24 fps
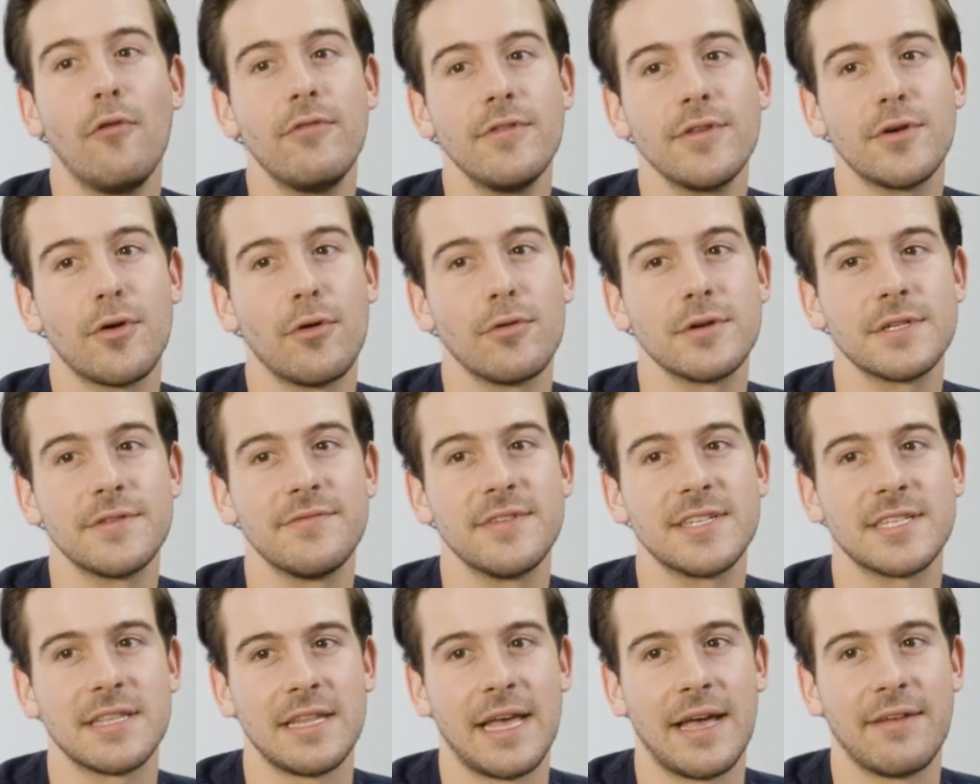over the course
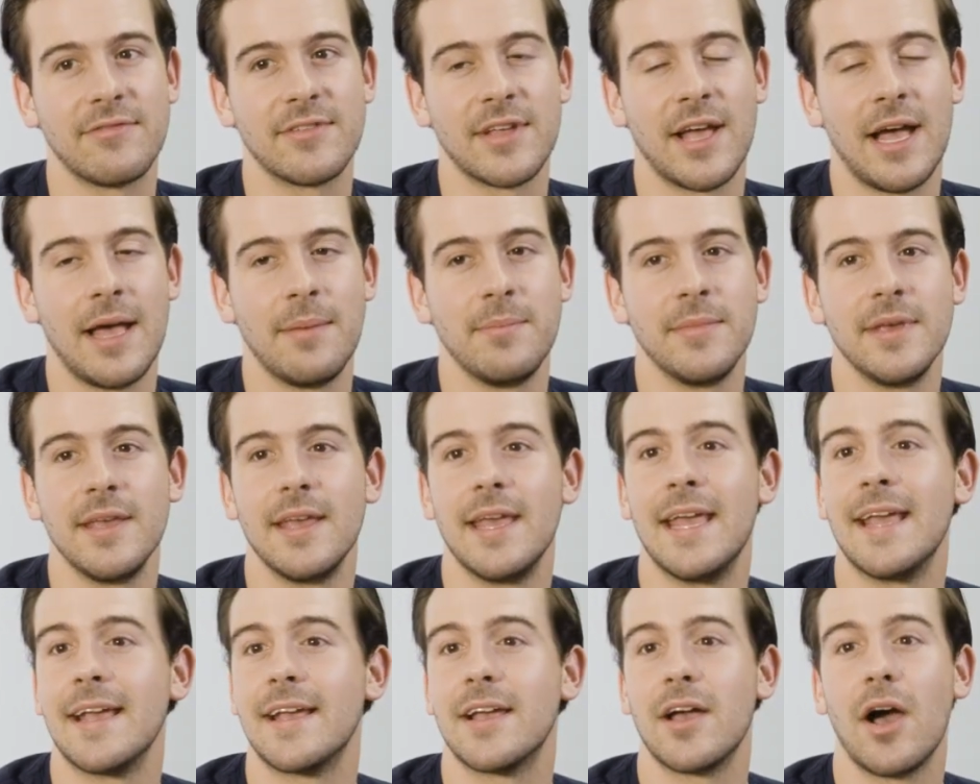of its lifetime,
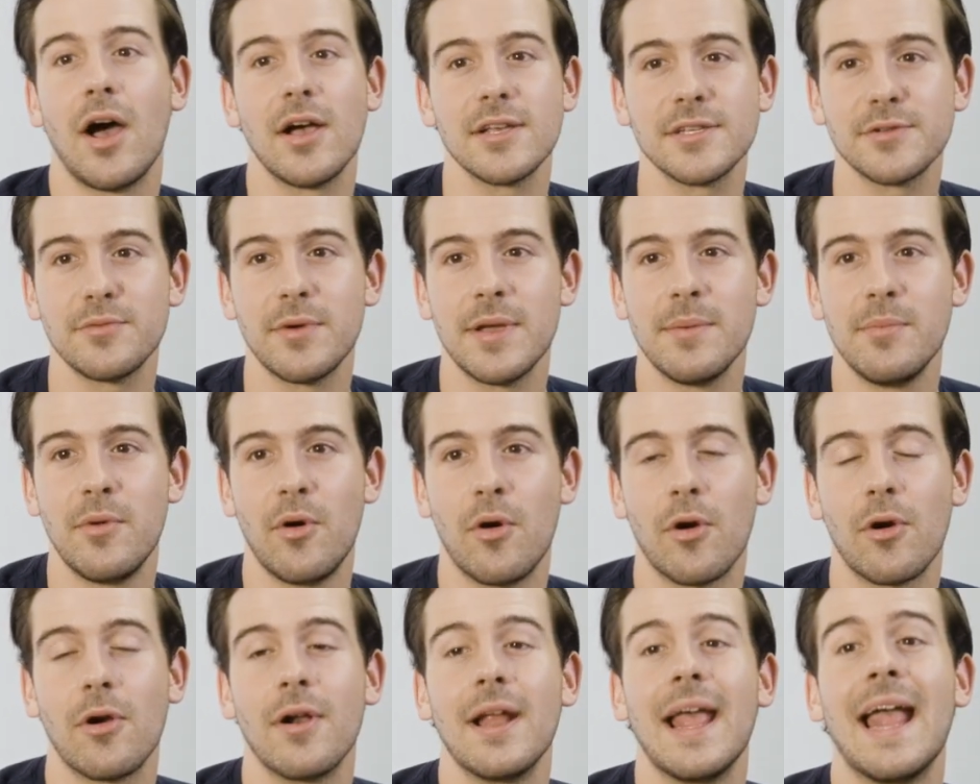it costs way
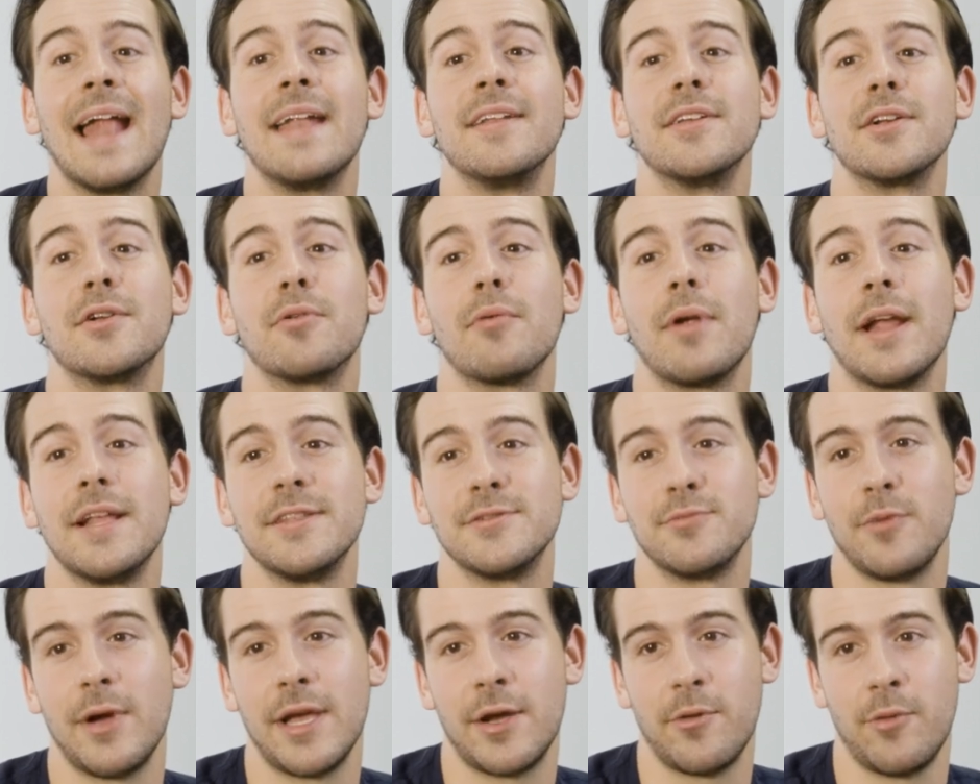more and
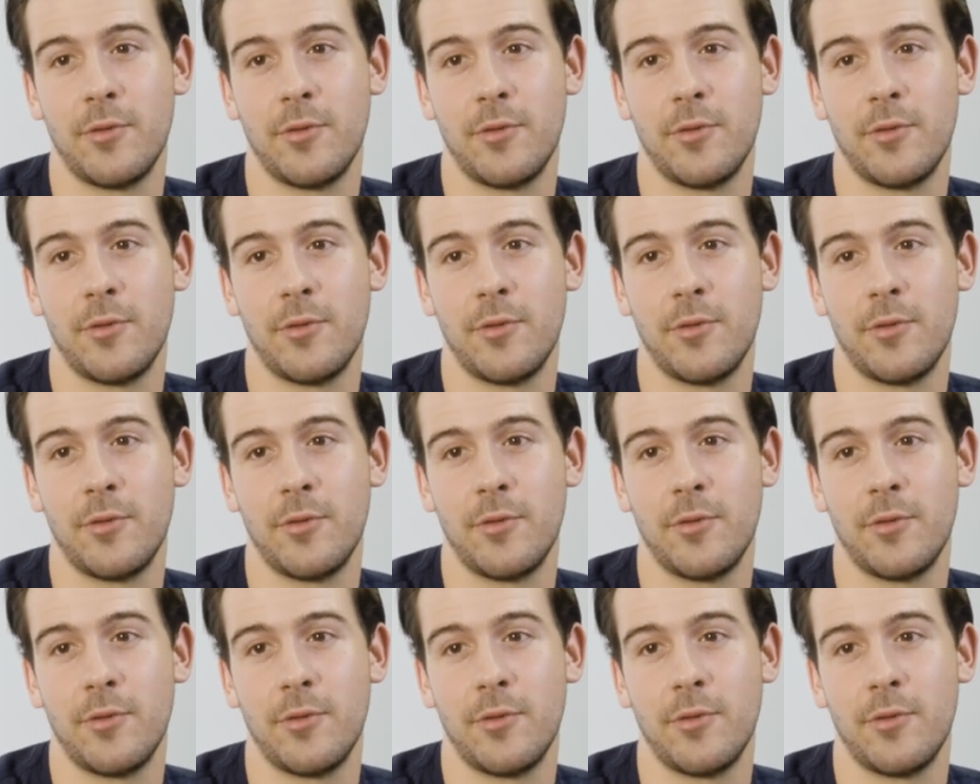degrades way